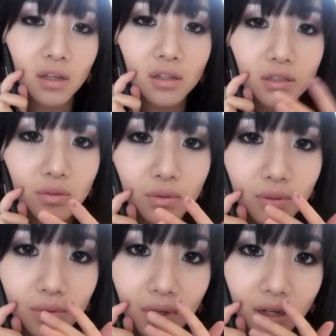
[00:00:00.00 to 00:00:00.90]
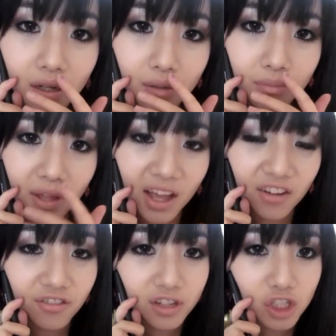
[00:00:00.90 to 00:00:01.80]
to have
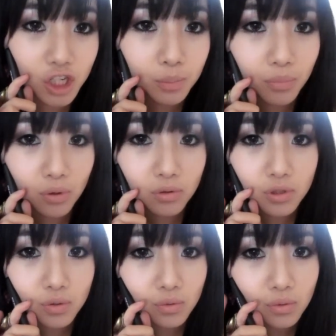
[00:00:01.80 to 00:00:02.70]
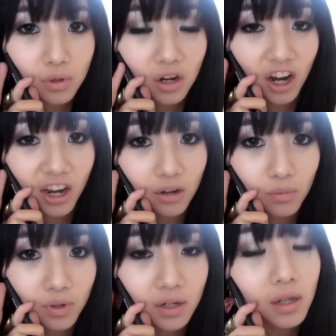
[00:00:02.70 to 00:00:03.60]
a cheekbones, a higher
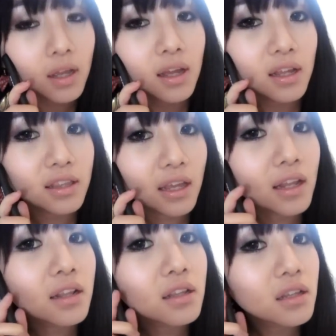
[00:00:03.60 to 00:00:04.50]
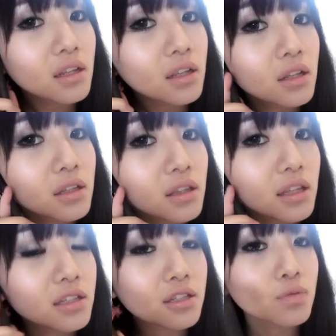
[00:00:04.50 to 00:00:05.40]
one, then
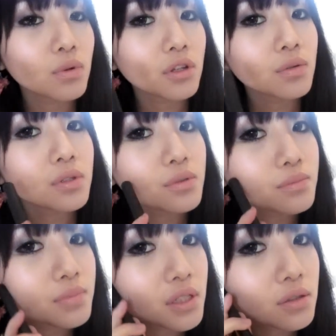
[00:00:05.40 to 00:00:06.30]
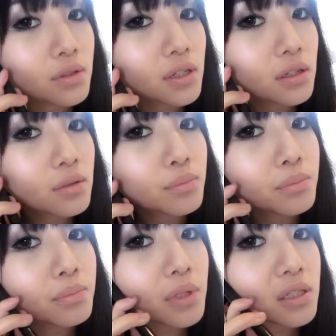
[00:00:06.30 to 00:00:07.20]
this is what you would be doing.
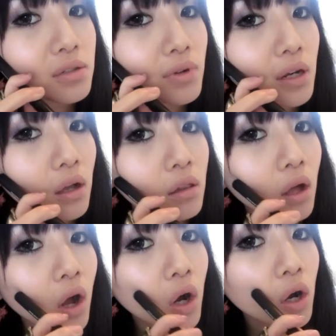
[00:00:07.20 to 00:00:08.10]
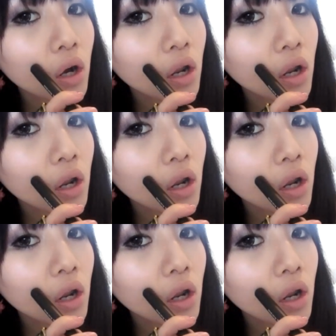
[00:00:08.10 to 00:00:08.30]
Place it right along